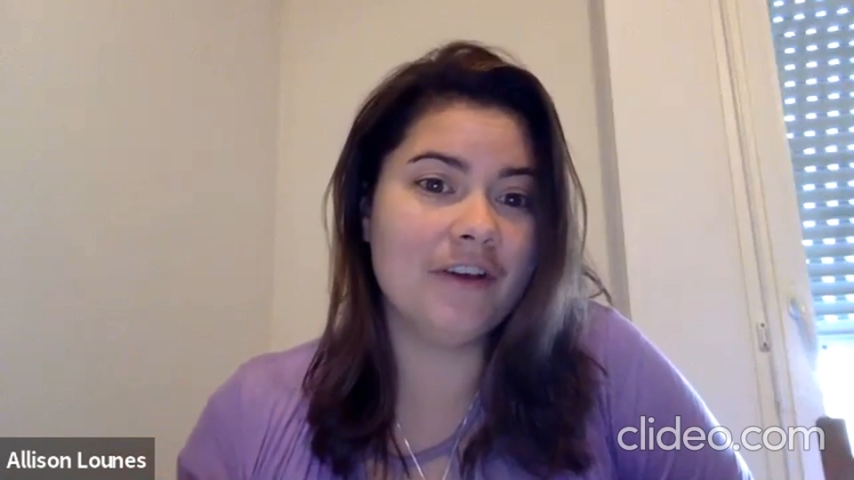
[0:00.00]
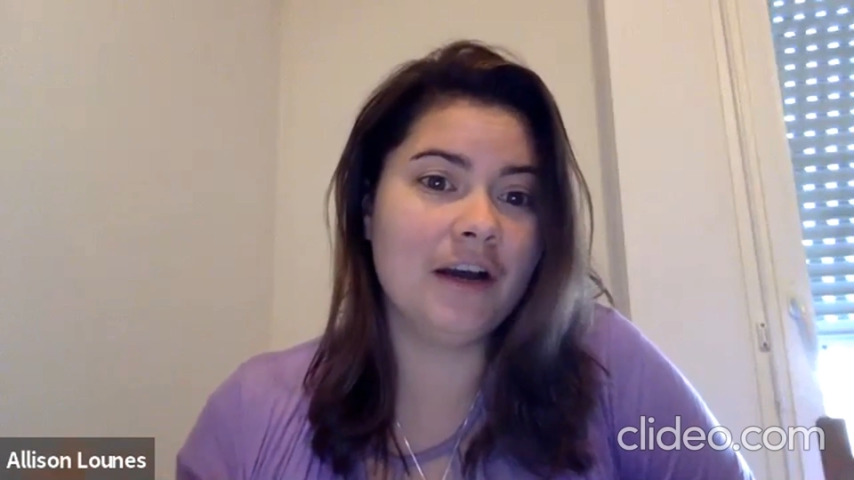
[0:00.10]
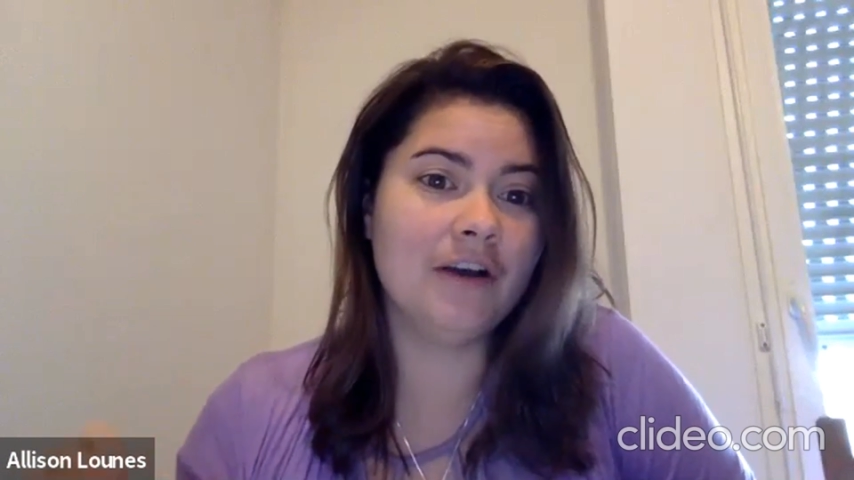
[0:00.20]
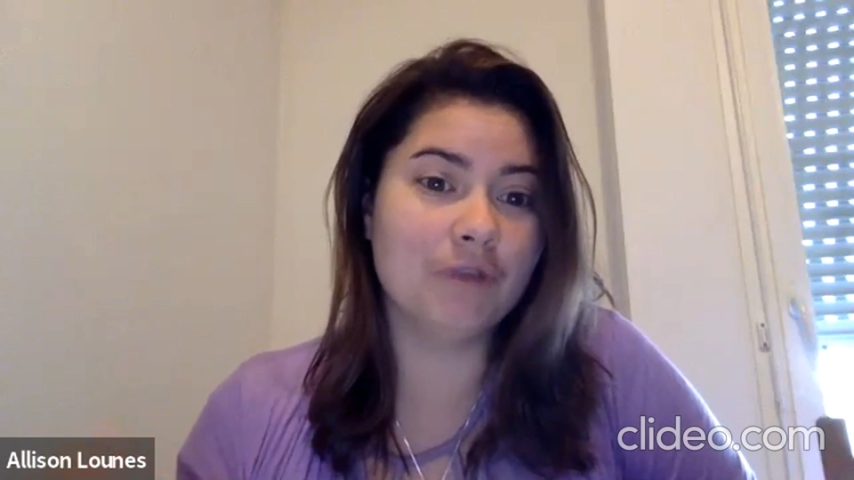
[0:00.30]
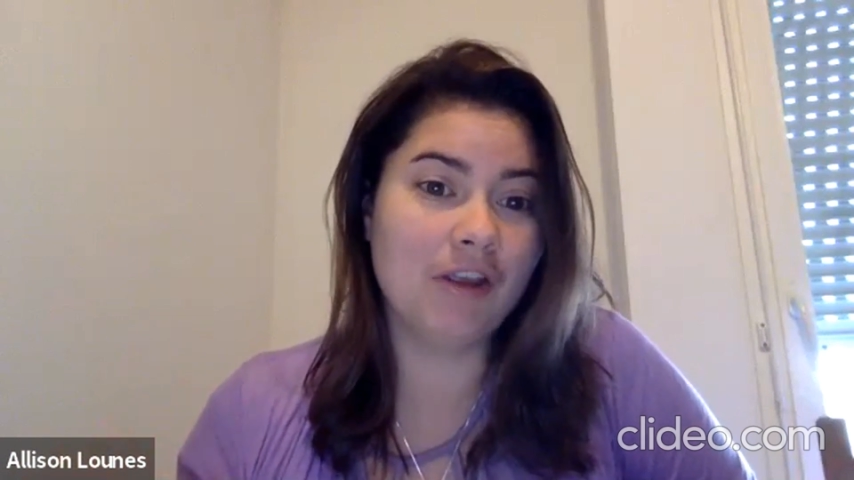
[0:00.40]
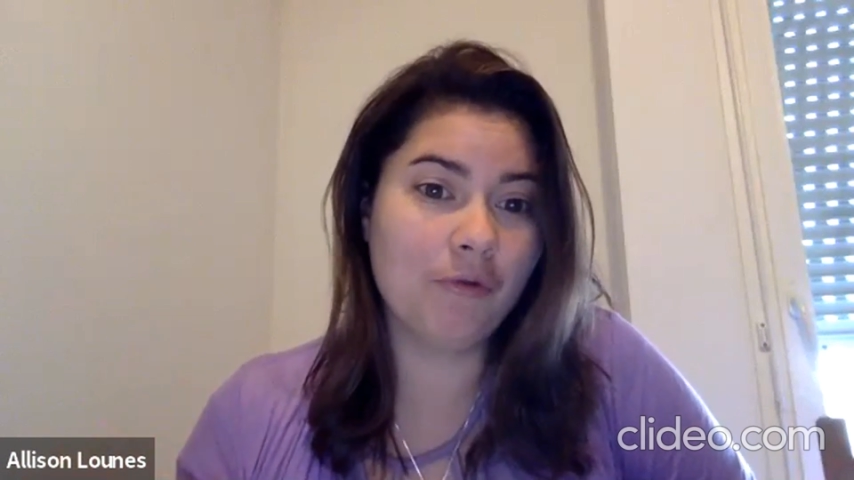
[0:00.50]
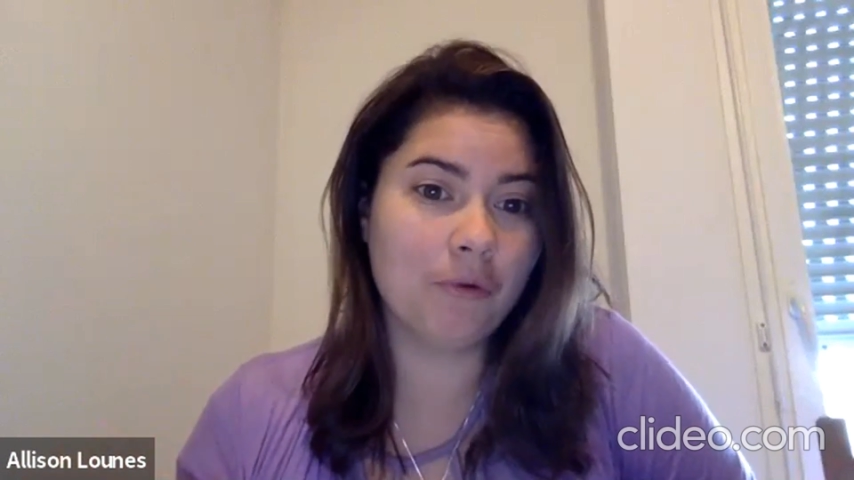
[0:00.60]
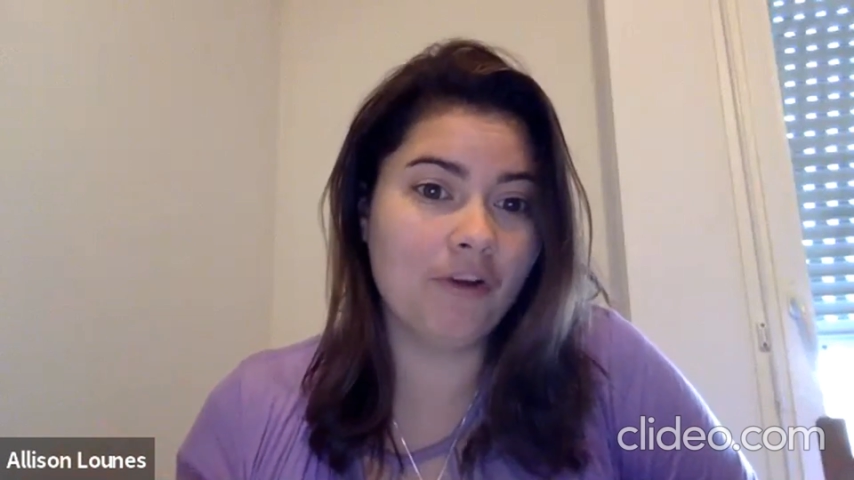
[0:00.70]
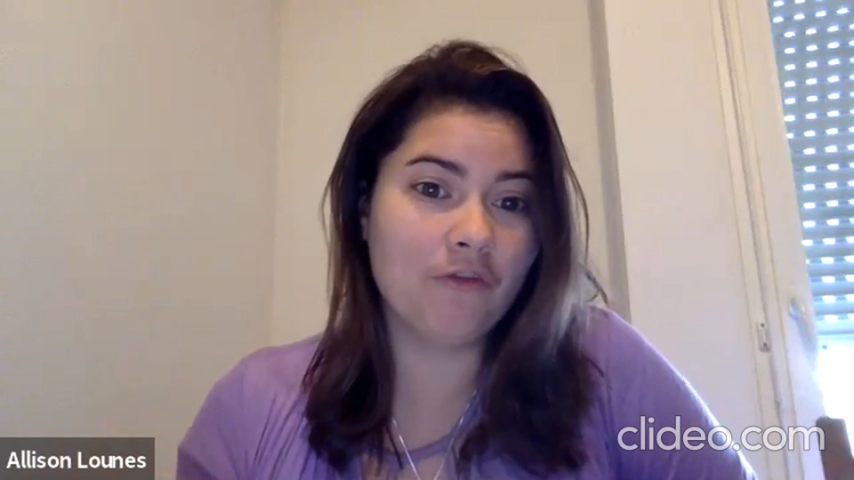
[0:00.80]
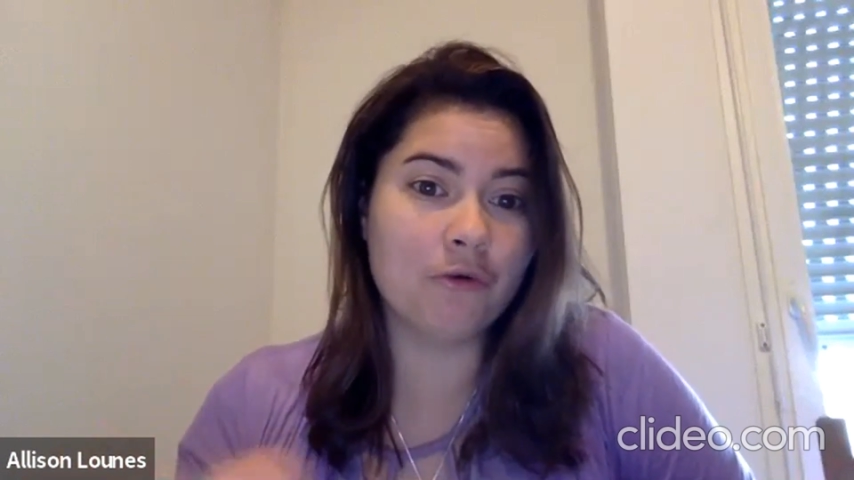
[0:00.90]
a
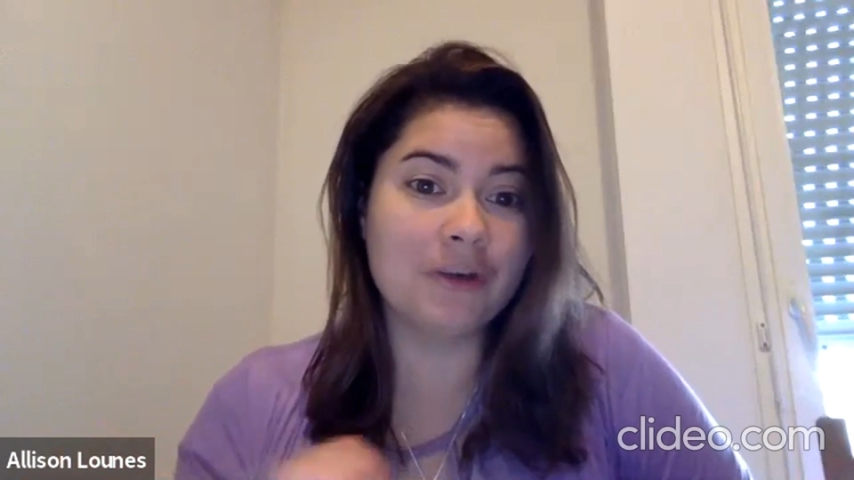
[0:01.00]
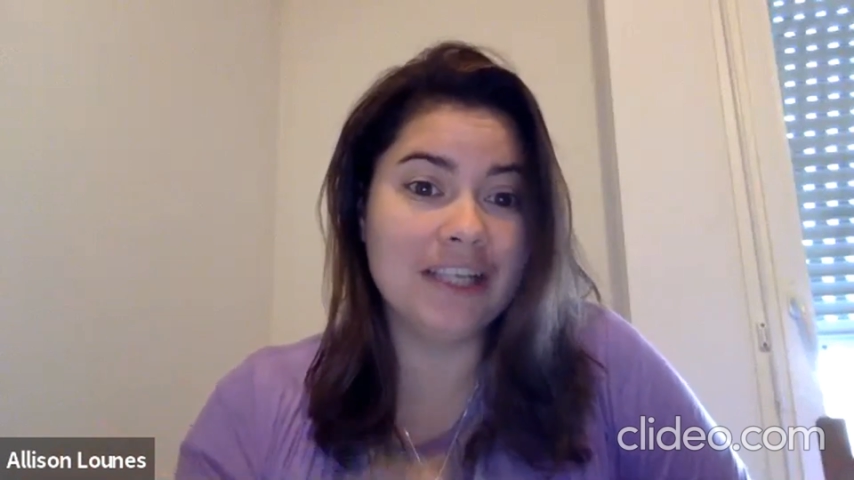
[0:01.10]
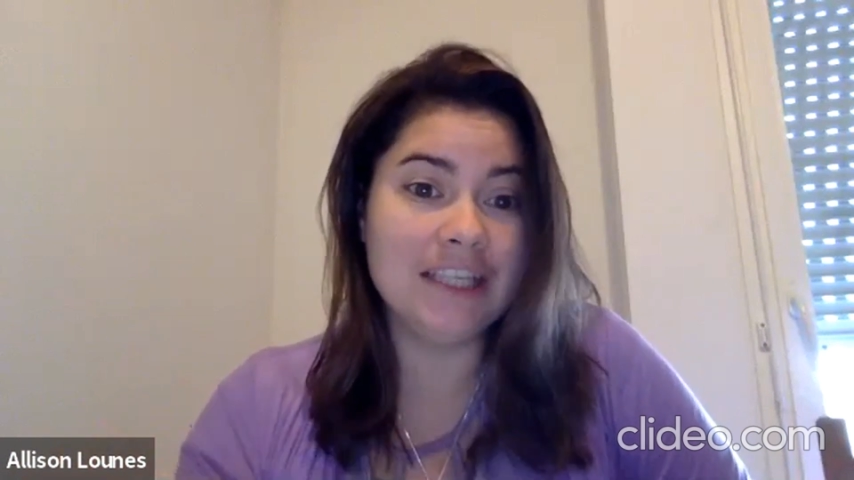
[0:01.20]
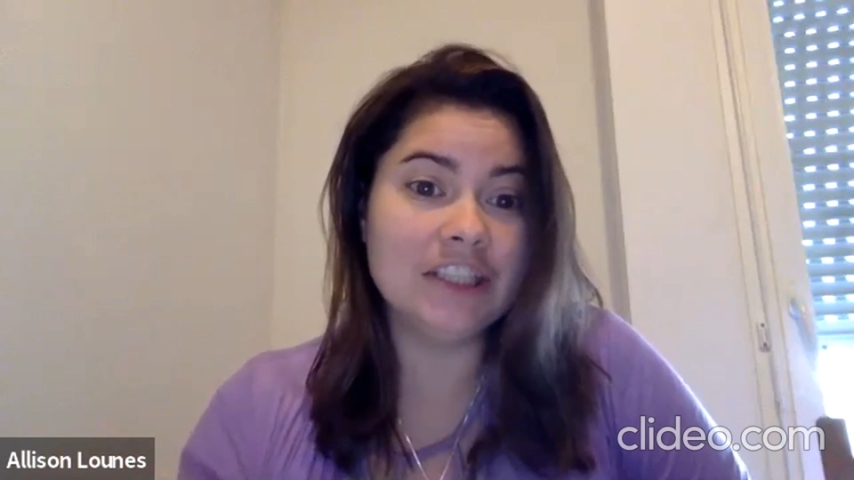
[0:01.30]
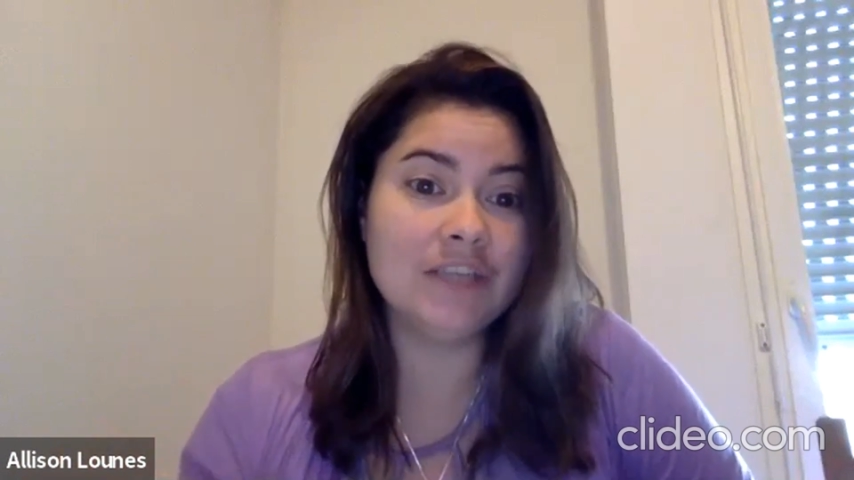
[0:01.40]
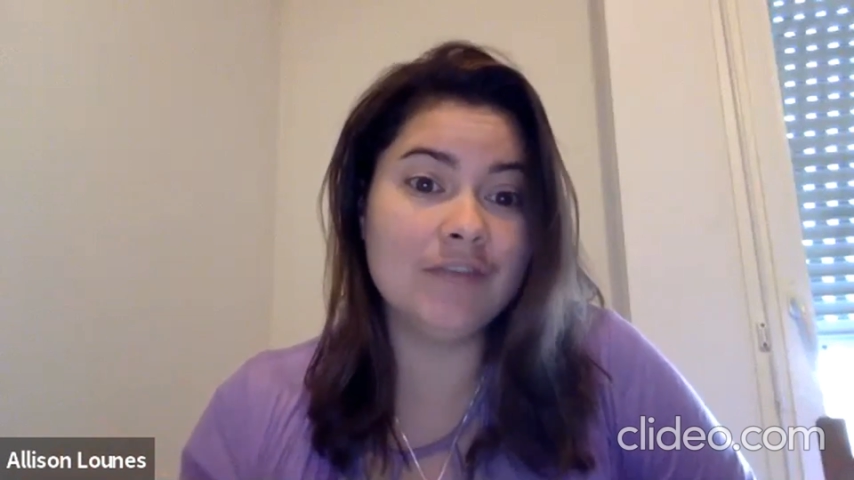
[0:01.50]
resource for each of